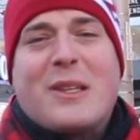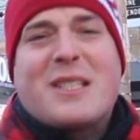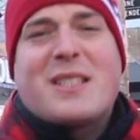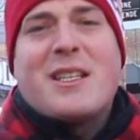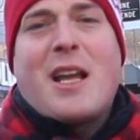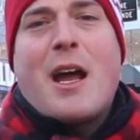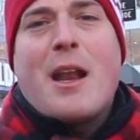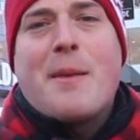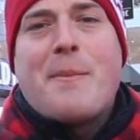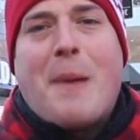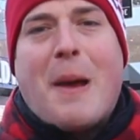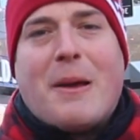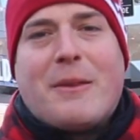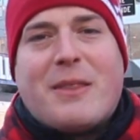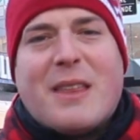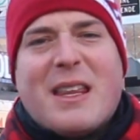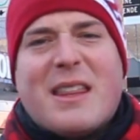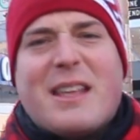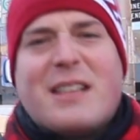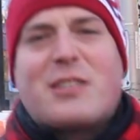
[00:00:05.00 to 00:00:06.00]
it's not about
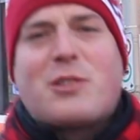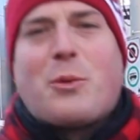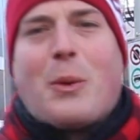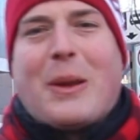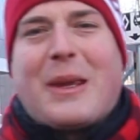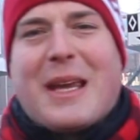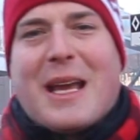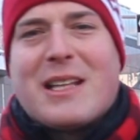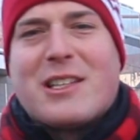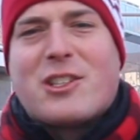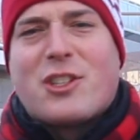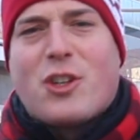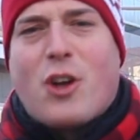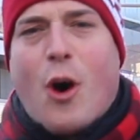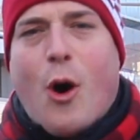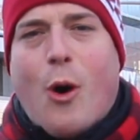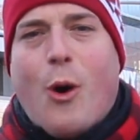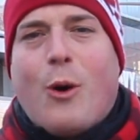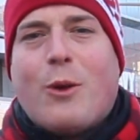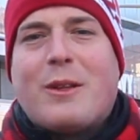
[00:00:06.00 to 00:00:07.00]
this weekend's
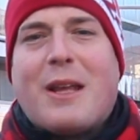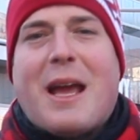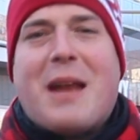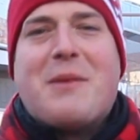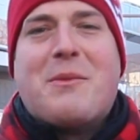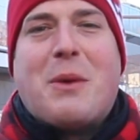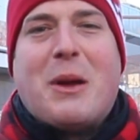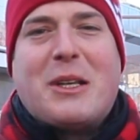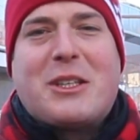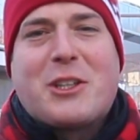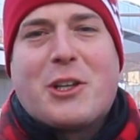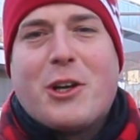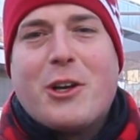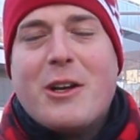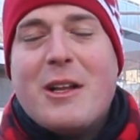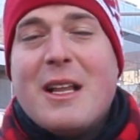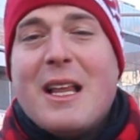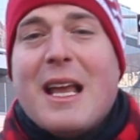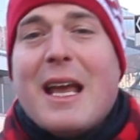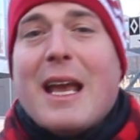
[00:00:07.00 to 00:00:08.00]
cold and winter.
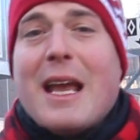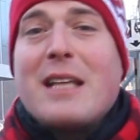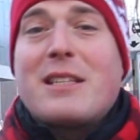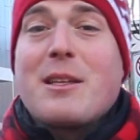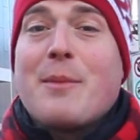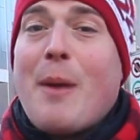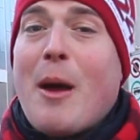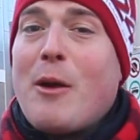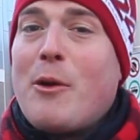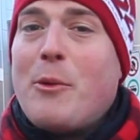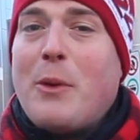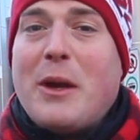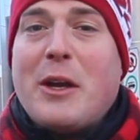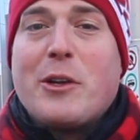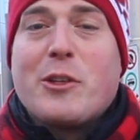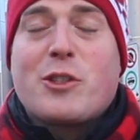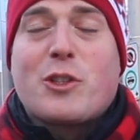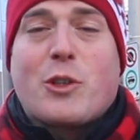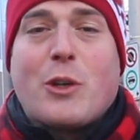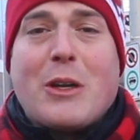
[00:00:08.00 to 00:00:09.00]
It's about
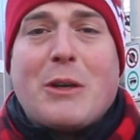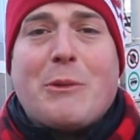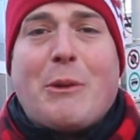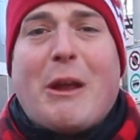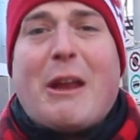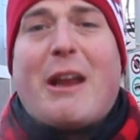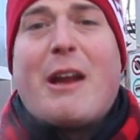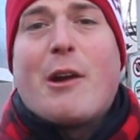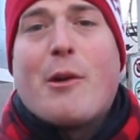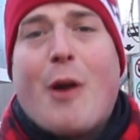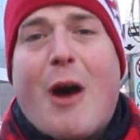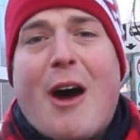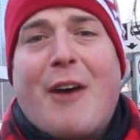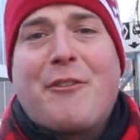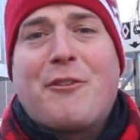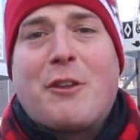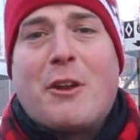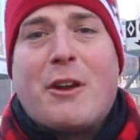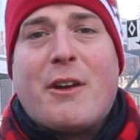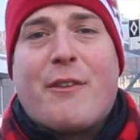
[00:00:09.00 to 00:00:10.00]
Rideau Street. We hear
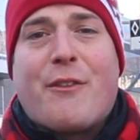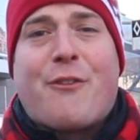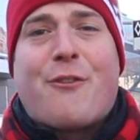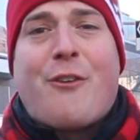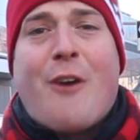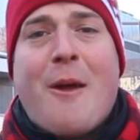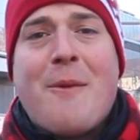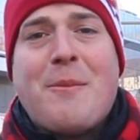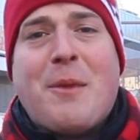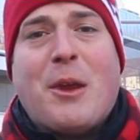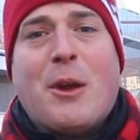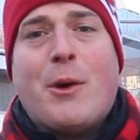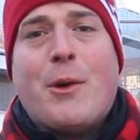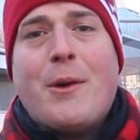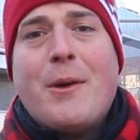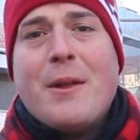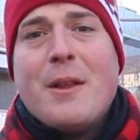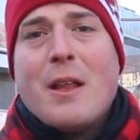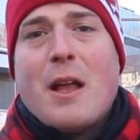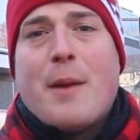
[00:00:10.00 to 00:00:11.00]
often from you
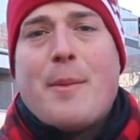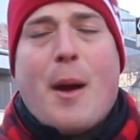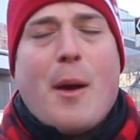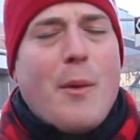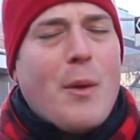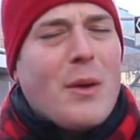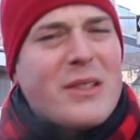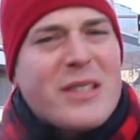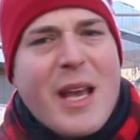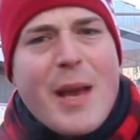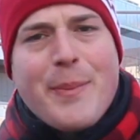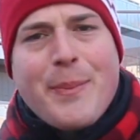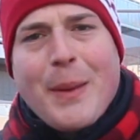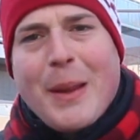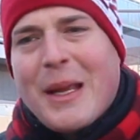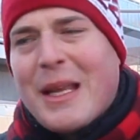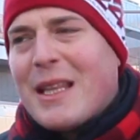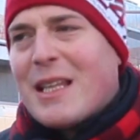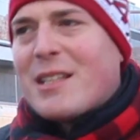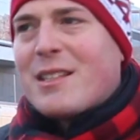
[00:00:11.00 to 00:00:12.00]
about what's
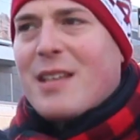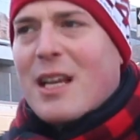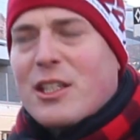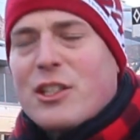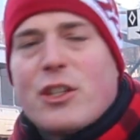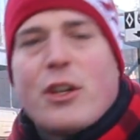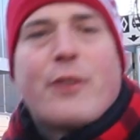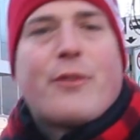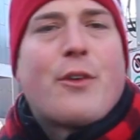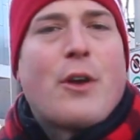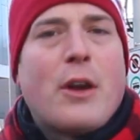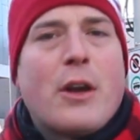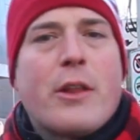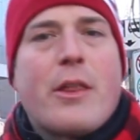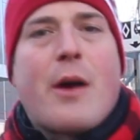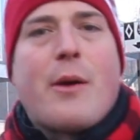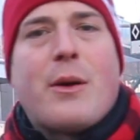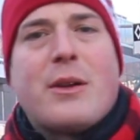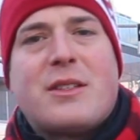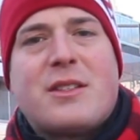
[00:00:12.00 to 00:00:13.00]
happening in the section of Rideau
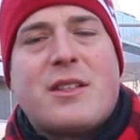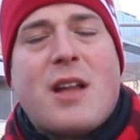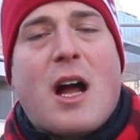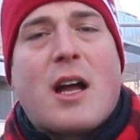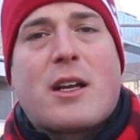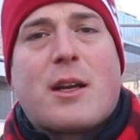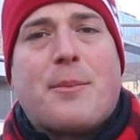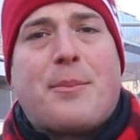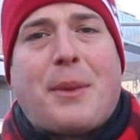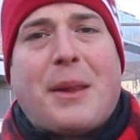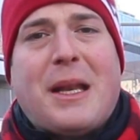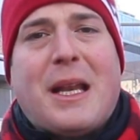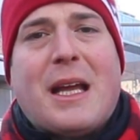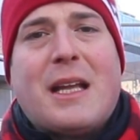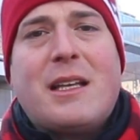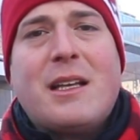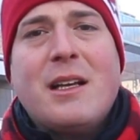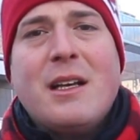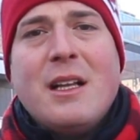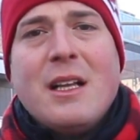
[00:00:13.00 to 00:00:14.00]
that was not
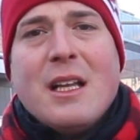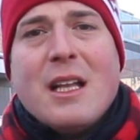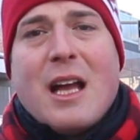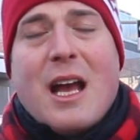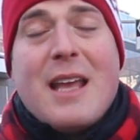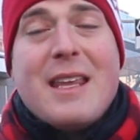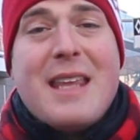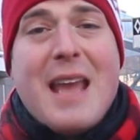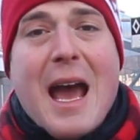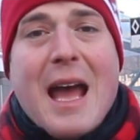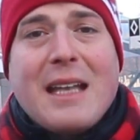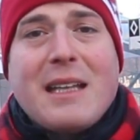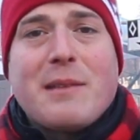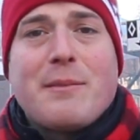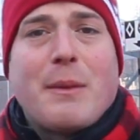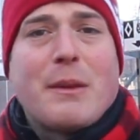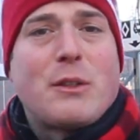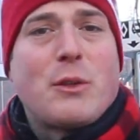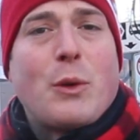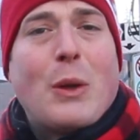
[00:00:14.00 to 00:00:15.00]
completed uh, yet
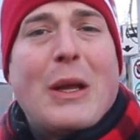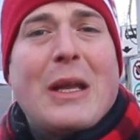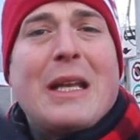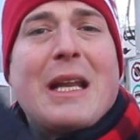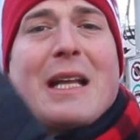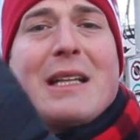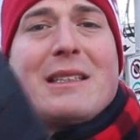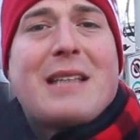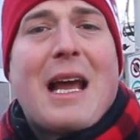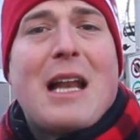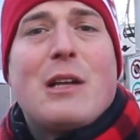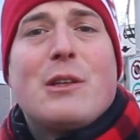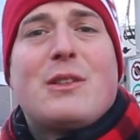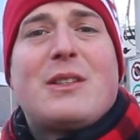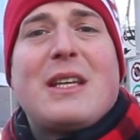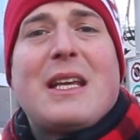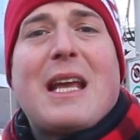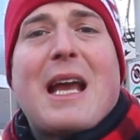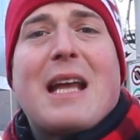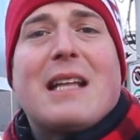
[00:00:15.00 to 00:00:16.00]
between
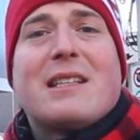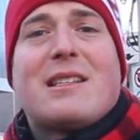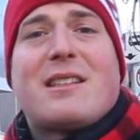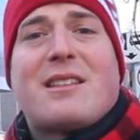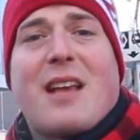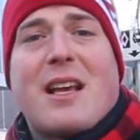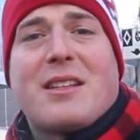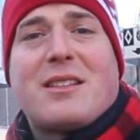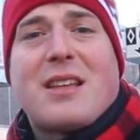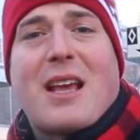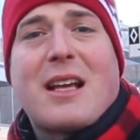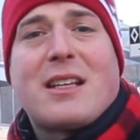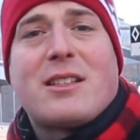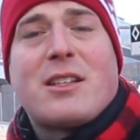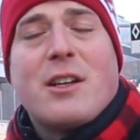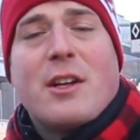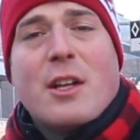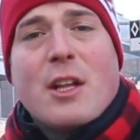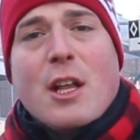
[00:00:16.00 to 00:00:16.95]
Dalhousie and Sussex.